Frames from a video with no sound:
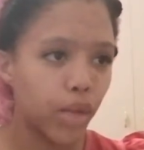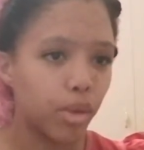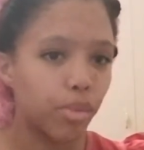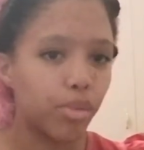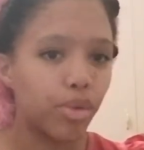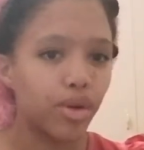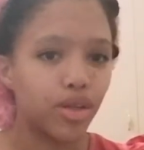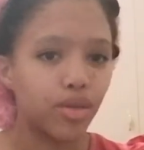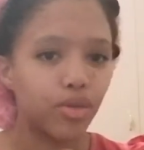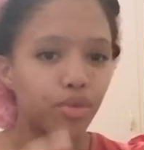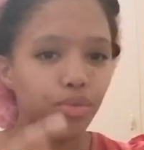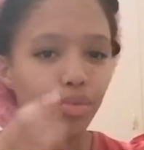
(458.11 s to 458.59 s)

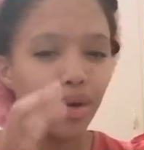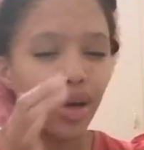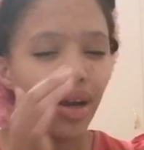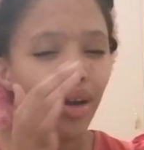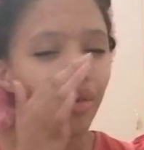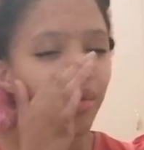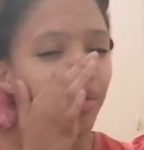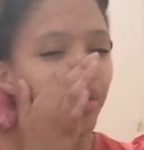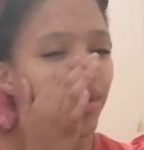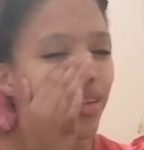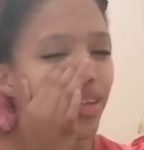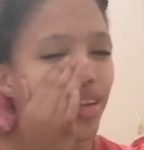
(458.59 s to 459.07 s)
But
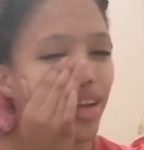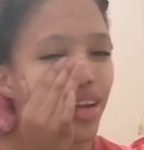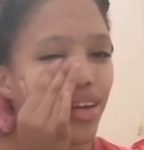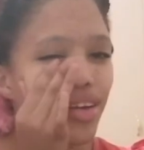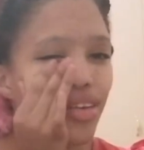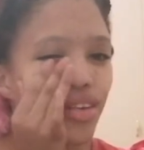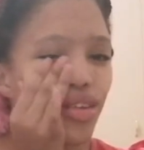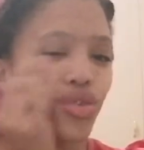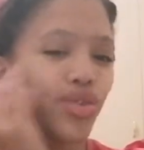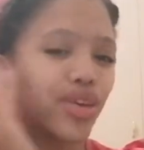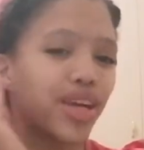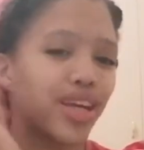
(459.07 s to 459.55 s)
by
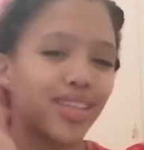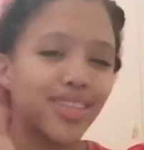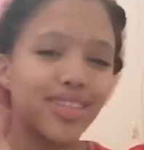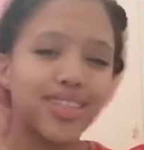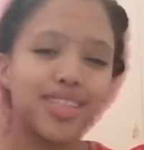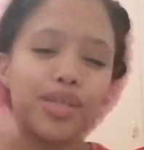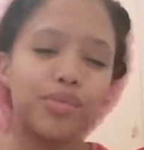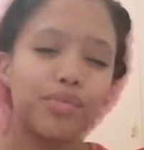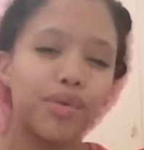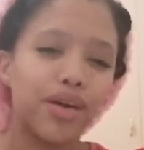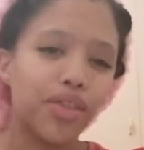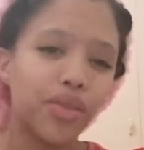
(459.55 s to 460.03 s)
like you can
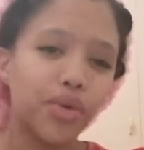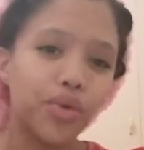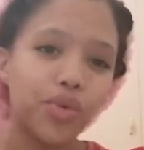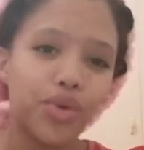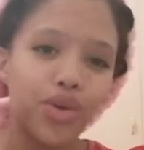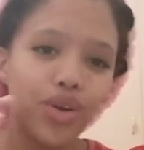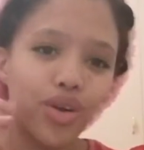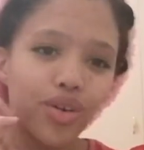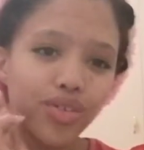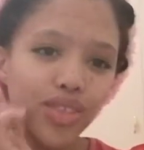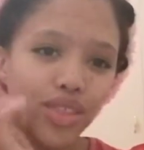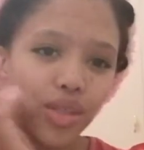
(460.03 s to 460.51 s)
see by the
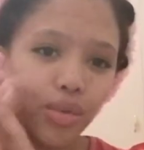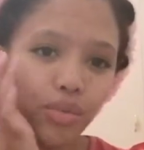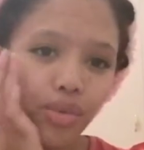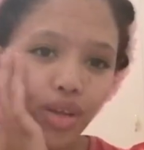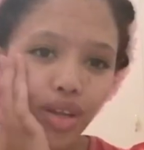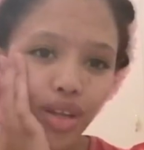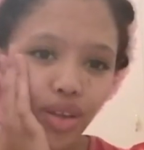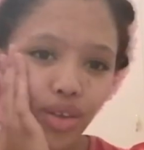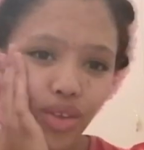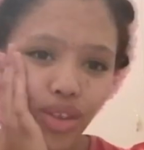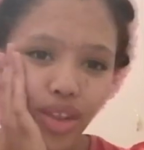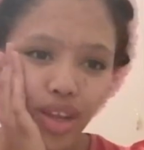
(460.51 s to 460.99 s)
walk of
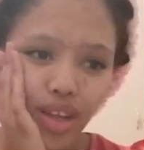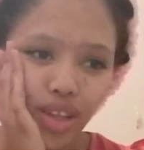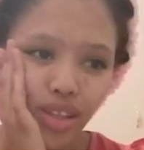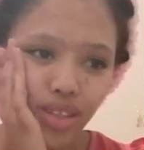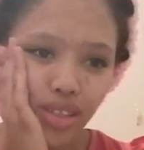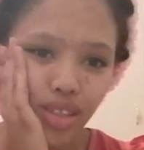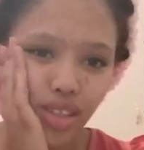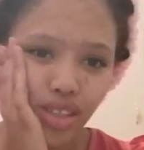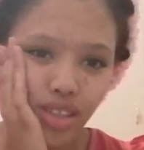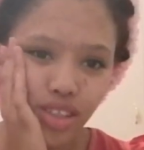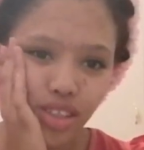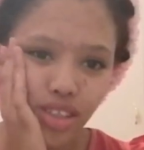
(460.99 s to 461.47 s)
somebody their
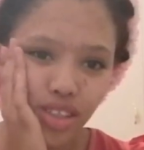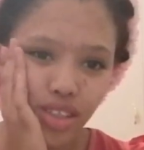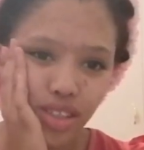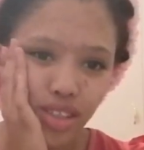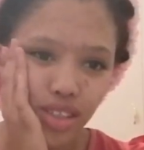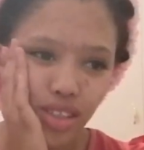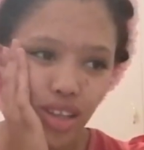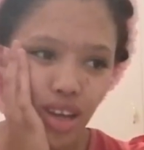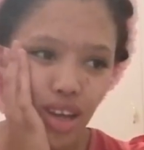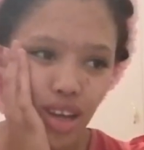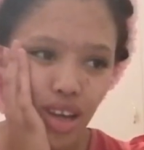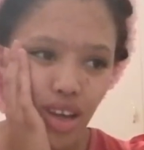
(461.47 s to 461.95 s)
intentions.
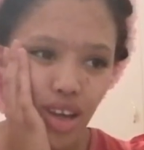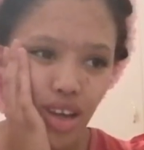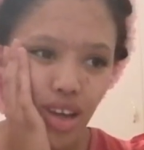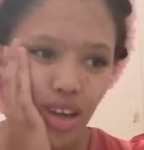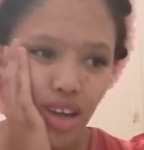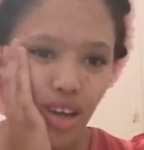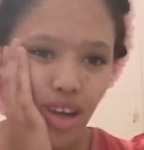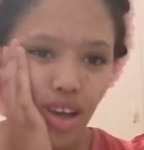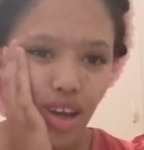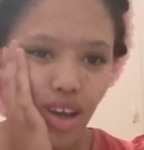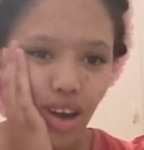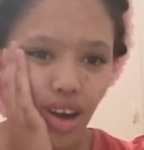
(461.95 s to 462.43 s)

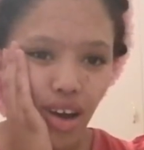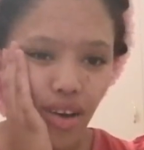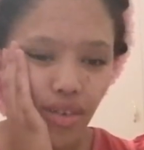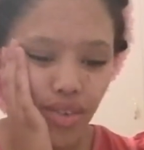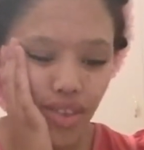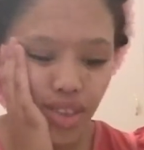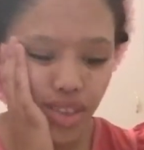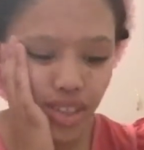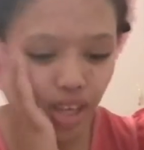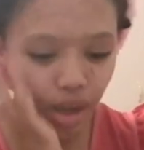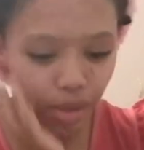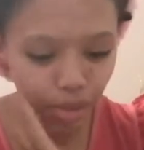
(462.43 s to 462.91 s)
And half
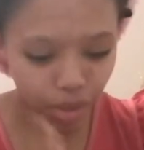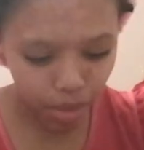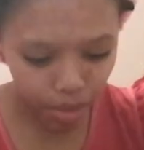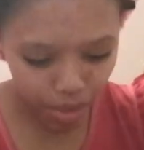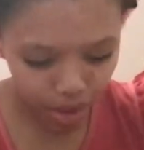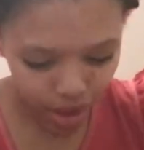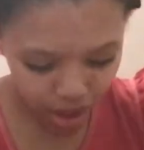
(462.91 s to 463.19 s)
the time I'm